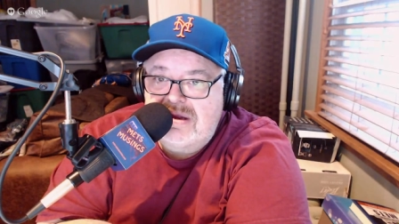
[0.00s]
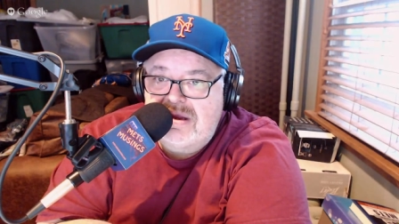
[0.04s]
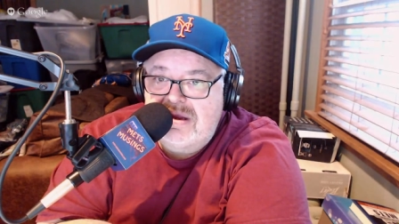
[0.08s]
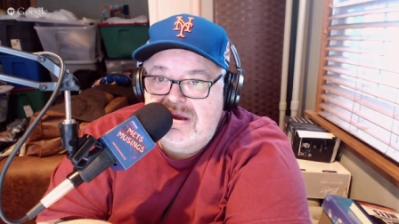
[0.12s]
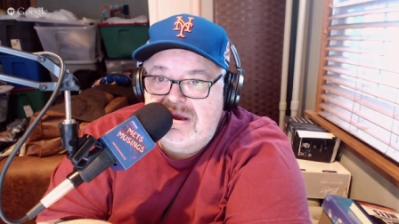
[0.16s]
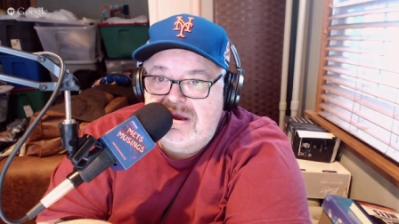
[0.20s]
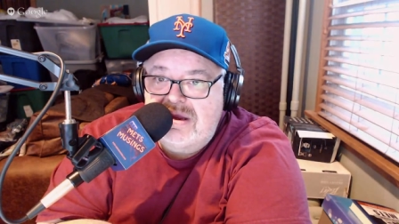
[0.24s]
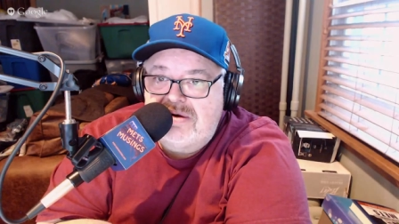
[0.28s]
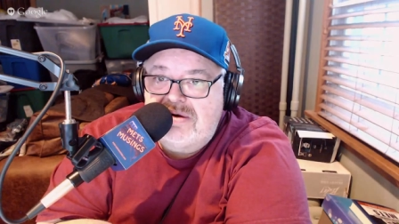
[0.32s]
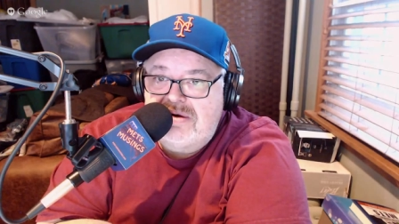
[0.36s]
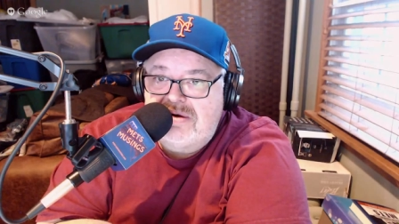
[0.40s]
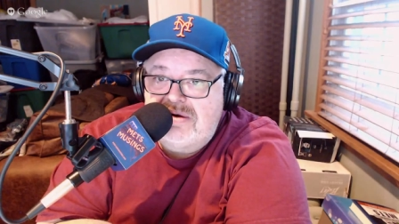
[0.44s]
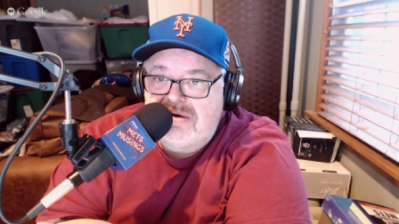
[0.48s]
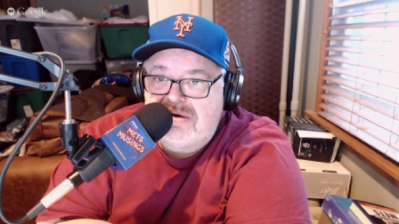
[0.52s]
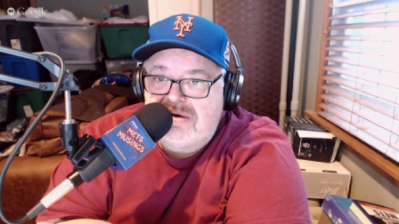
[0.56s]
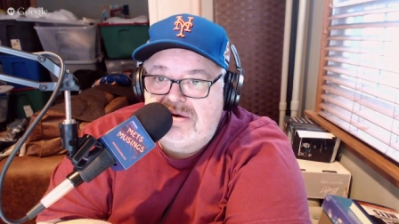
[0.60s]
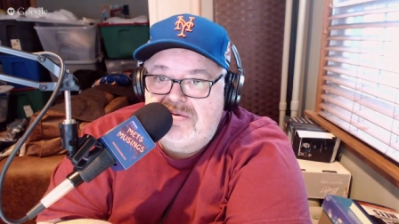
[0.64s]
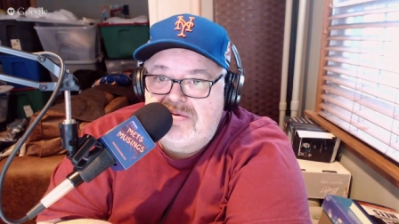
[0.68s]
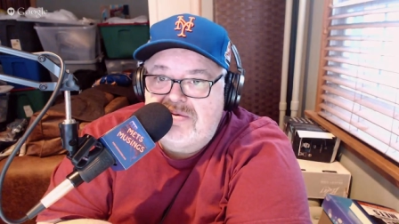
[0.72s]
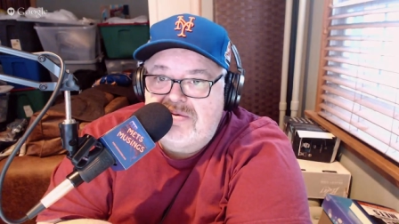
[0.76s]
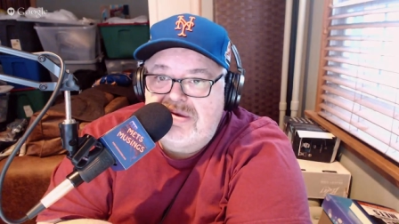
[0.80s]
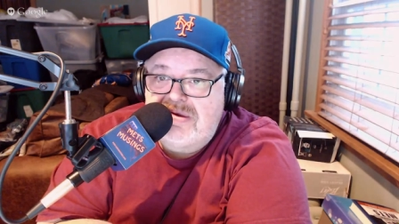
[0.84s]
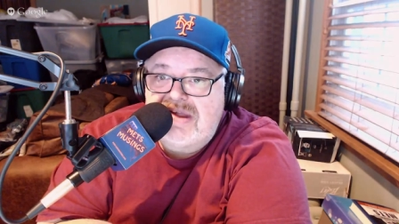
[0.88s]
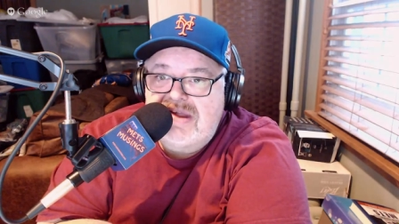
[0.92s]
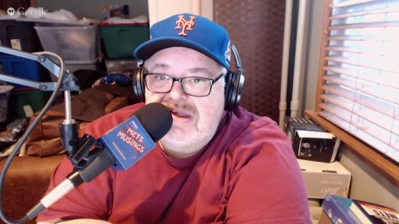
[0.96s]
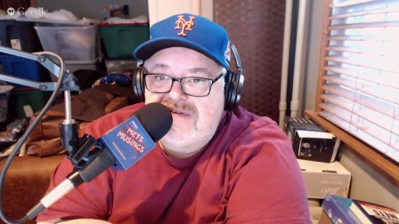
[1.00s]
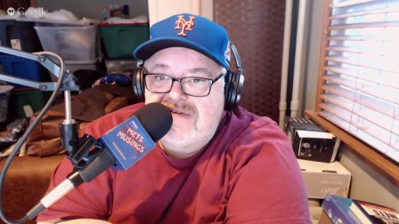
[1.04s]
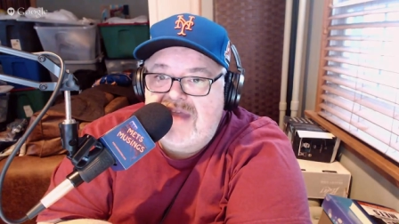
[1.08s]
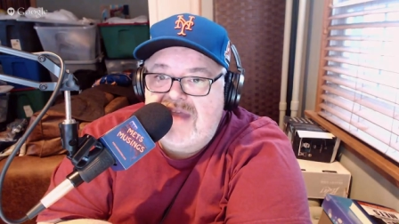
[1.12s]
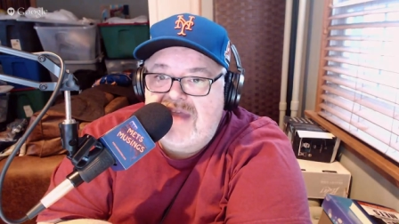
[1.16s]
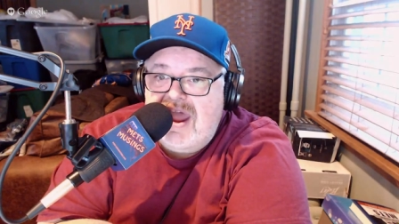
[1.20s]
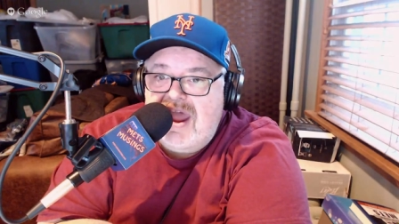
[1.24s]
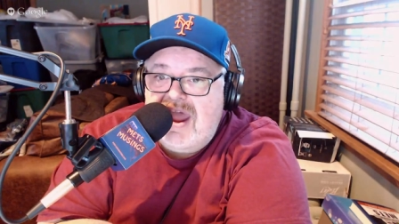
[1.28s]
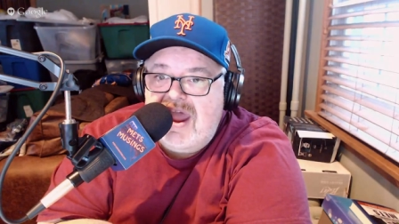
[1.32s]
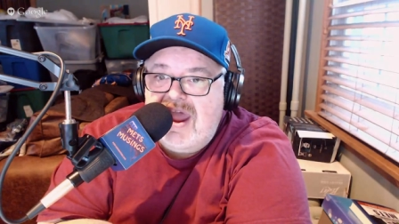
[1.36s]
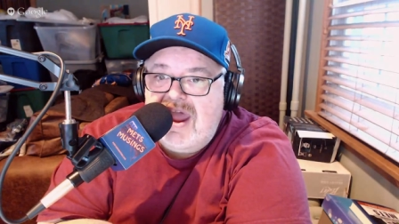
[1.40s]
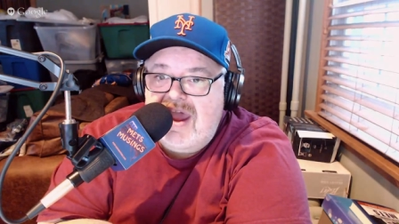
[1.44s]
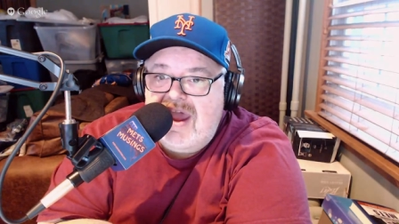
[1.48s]
don't always have to
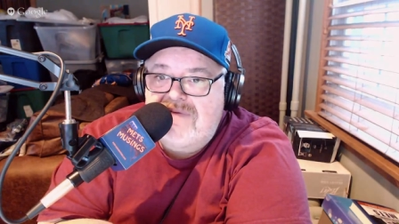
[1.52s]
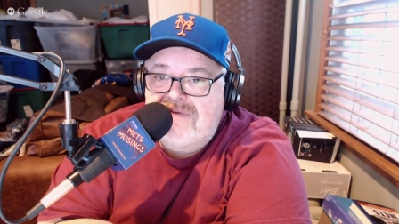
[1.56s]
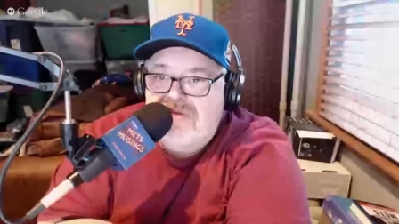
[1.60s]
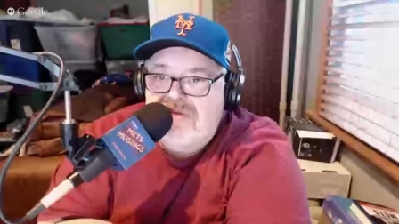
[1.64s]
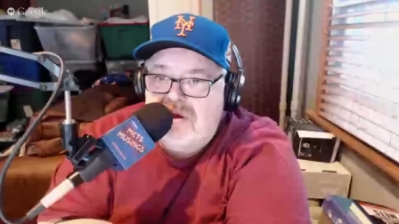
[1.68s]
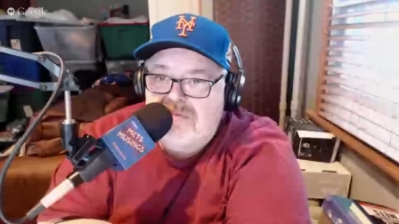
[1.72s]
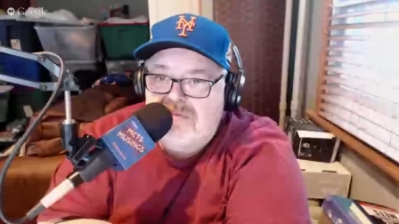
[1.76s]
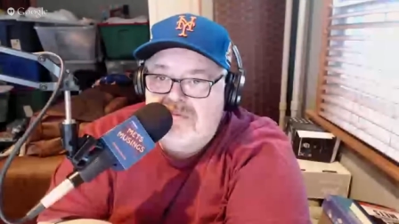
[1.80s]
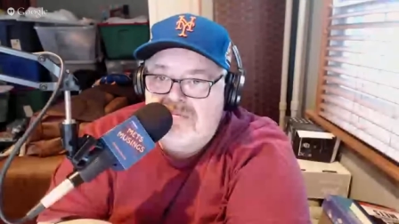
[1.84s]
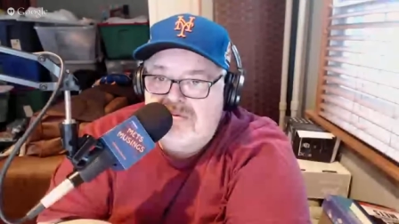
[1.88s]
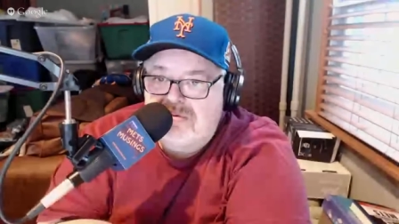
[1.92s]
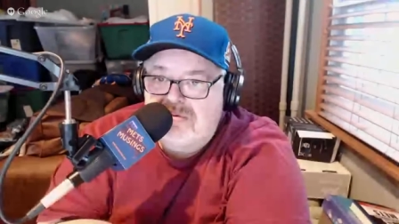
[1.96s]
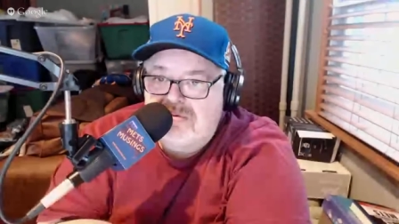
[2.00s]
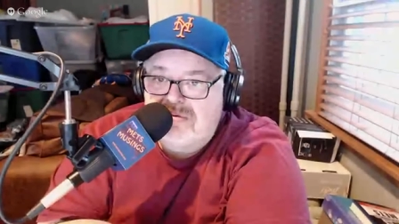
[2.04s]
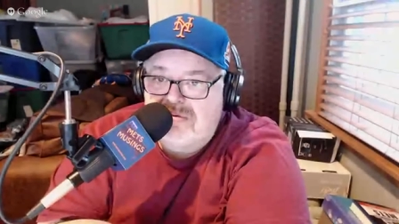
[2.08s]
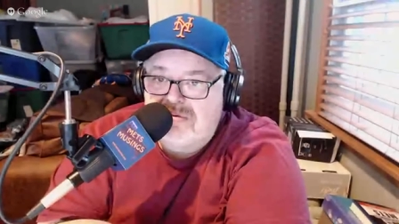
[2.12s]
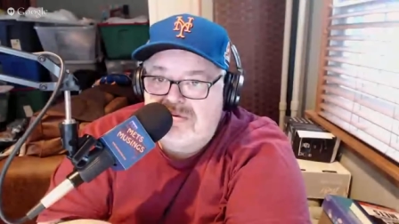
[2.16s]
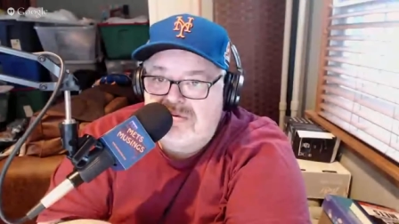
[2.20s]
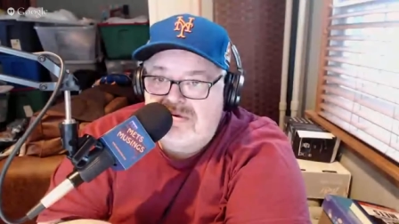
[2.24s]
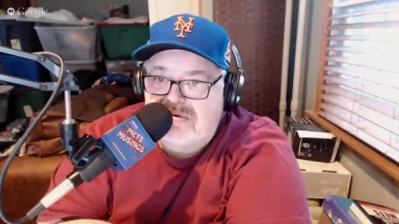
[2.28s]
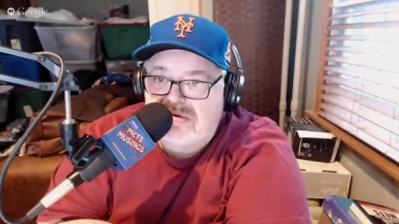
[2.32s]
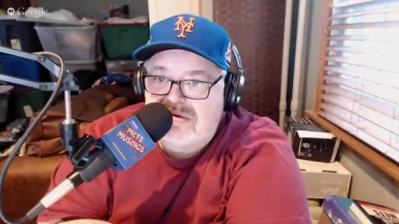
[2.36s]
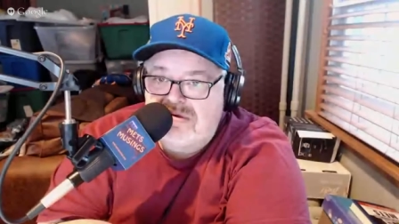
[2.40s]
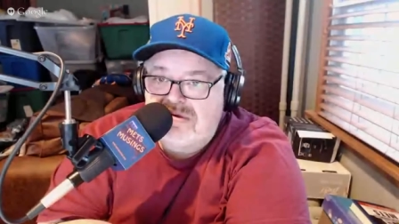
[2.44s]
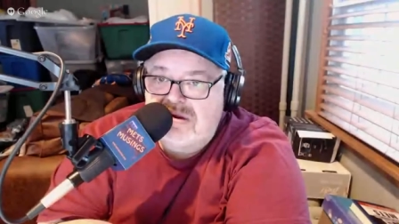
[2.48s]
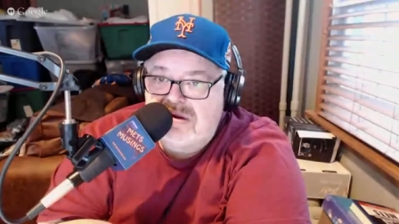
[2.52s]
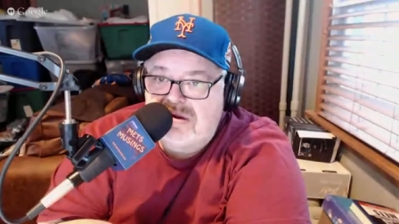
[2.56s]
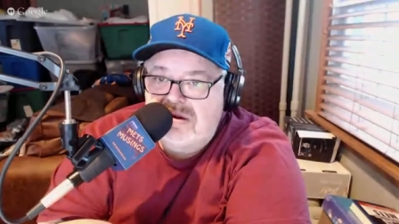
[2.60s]
have the numbers,